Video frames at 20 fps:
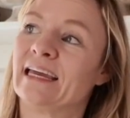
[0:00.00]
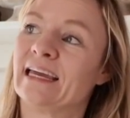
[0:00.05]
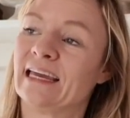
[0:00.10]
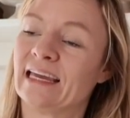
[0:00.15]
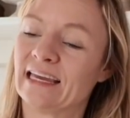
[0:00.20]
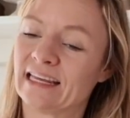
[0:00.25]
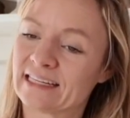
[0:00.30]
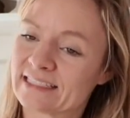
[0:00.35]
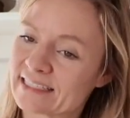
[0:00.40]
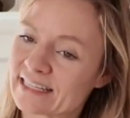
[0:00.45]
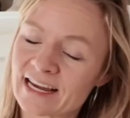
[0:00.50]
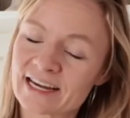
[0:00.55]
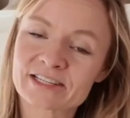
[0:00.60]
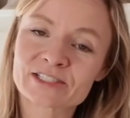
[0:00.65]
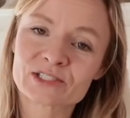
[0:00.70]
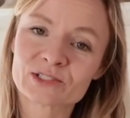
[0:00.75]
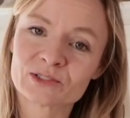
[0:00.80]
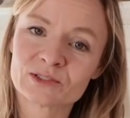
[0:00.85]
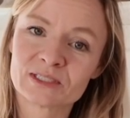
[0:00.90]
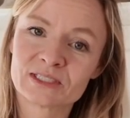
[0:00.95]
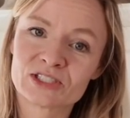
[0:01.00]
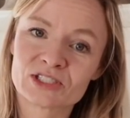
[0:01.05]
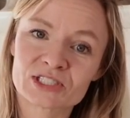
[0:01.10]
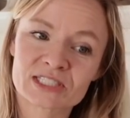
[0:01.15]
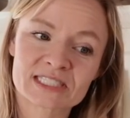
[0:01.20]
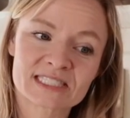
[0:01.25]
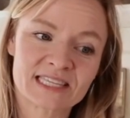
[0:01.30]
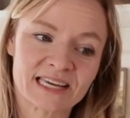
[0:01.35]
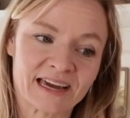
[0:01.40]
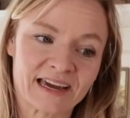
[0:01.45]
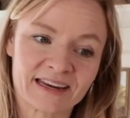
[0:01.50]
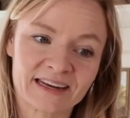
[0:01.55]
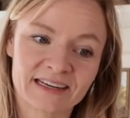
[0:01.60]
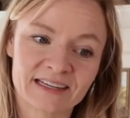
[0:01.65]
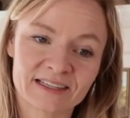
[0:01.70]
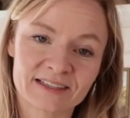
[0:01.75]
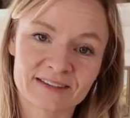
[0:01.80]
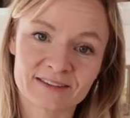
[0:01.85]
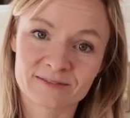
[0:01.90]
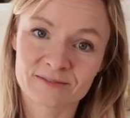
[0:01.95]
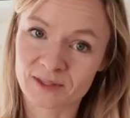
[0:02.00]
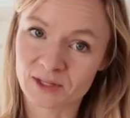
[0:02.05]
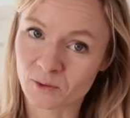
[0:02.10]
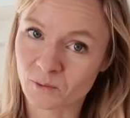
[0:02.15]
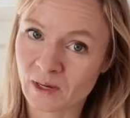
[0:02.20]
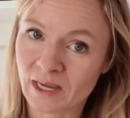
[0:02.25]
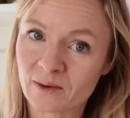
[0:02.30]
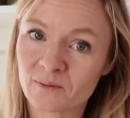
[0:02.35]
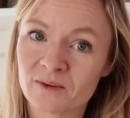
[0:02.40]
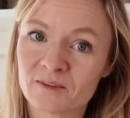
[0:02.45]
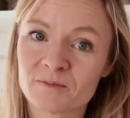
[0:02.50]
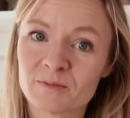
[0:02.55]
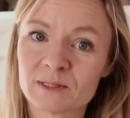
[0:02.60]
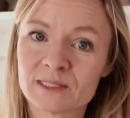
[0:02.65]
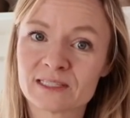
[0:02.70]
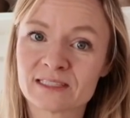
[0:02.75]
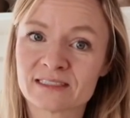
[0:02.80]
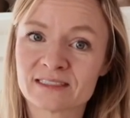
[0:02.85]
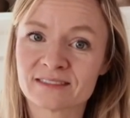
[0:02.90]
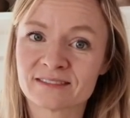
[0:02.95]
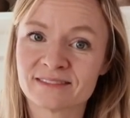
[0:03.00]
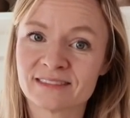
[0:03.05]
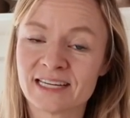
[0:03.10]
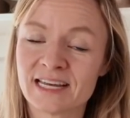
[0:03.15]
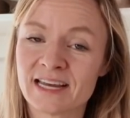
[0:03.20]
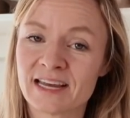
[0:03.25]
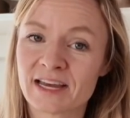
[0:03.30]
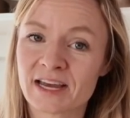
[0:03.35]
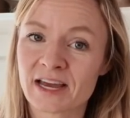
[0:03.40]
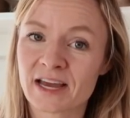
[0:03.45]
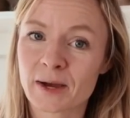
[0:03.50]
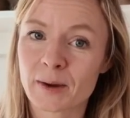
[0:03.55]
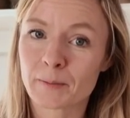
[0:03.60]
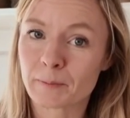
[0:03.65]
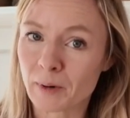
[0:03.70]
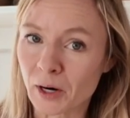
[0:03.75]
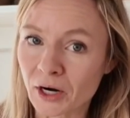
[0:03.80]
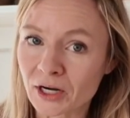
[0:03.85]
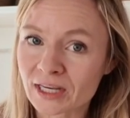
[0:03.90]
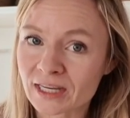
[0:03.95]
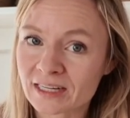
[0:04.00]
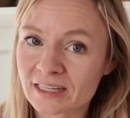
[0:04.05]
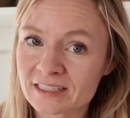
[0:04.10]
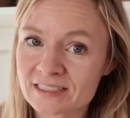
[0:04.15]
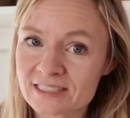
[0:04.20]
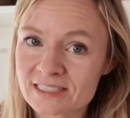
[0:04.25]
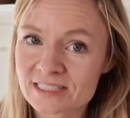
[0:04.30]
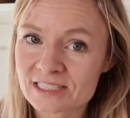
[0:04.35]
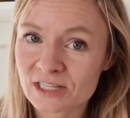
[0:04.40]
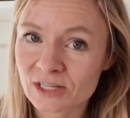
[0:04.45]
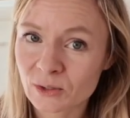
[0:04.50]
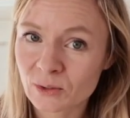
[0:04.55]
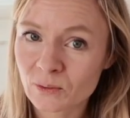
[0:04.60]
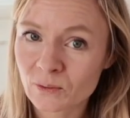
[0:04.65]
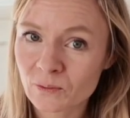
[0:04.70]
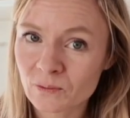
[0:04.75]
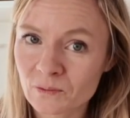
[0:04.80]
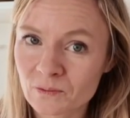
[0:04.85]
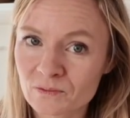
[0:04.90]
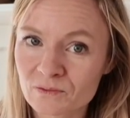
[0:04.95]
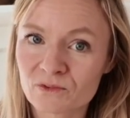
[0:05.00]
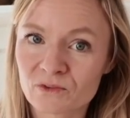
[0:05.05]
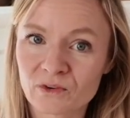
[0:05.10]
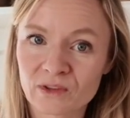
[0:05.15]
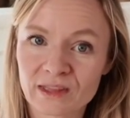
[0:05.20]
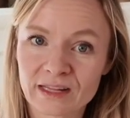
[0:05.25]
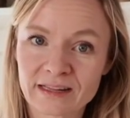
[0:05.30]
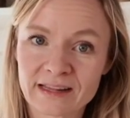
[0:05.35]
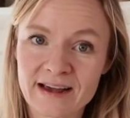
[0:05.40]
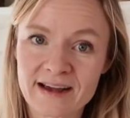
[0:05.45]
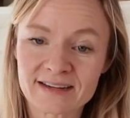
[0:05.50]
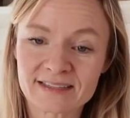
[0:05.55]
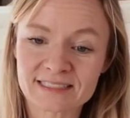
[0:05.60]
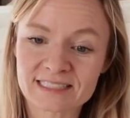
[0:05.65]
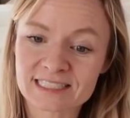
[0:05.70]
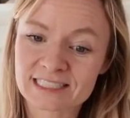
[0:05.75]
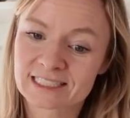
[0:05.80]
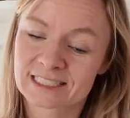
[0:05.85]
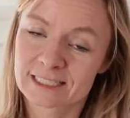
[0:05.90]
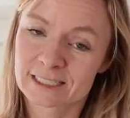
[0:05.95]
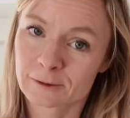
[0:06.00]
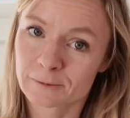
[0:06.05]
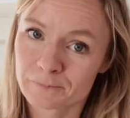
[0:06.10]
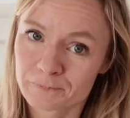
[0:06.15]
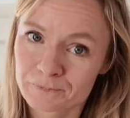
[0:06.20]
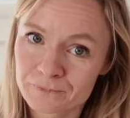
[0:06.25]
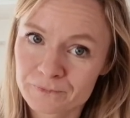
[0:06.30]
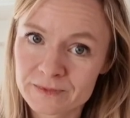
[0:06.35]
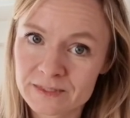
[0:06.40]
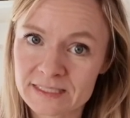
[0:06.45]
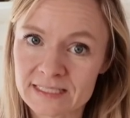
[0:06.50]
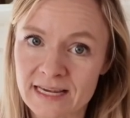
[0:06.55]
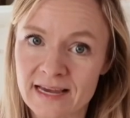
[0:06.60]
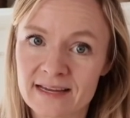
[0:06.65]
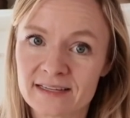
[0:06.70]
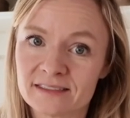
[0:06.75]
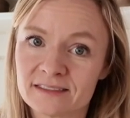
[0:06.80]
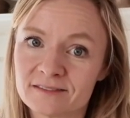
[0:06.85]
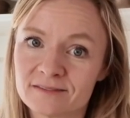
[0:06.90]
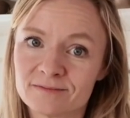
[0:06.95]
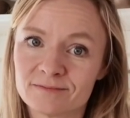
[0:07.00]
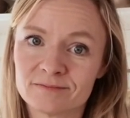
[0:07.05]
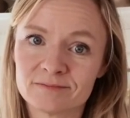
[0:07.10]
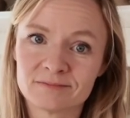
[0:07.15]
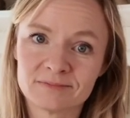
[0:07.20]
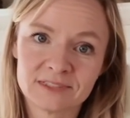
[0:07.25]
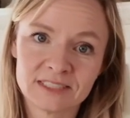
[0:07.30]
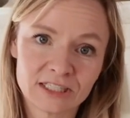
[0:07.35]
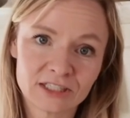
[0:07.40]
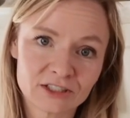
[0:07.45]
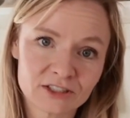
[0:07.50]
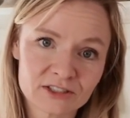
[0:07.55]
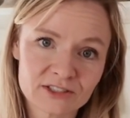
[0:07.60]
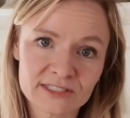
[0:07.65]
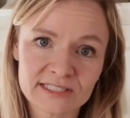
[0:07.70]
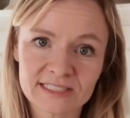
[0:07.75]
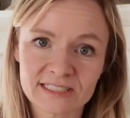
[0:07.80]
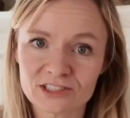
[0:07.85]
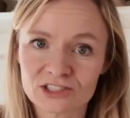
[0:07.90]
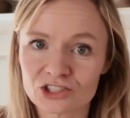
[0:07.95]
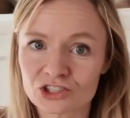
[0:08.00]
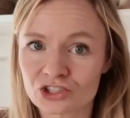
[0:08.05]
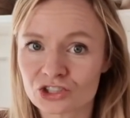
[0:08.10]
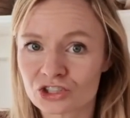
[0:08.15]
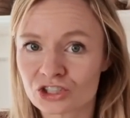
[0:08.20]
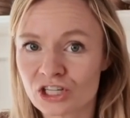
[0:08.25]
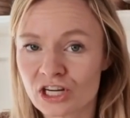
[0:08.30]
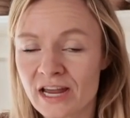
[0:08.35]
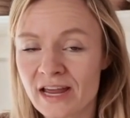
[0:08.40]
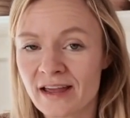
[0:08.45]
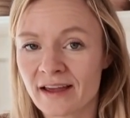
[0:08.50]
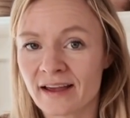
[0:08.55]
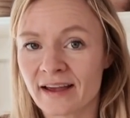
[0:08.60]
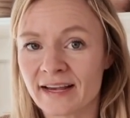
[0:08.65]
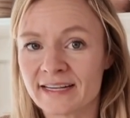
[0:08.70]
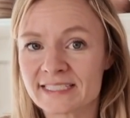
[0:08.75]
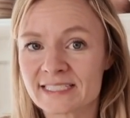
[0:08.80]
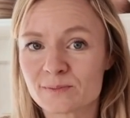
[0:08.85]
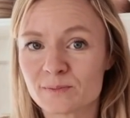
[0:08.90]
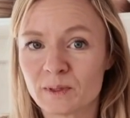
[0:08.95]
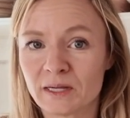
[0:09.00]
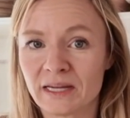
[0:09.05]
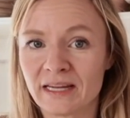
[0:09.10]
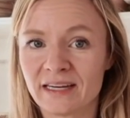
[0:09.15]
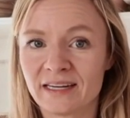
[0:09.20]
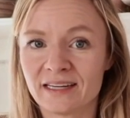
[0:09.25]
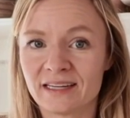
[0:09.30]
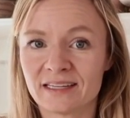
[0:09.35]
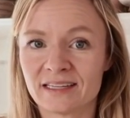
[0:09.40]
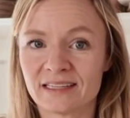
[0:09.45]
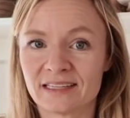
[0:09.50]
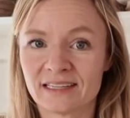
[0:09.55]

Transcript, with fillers: It is actually just that the way we've been marketed to for the last 10 years-ish has been,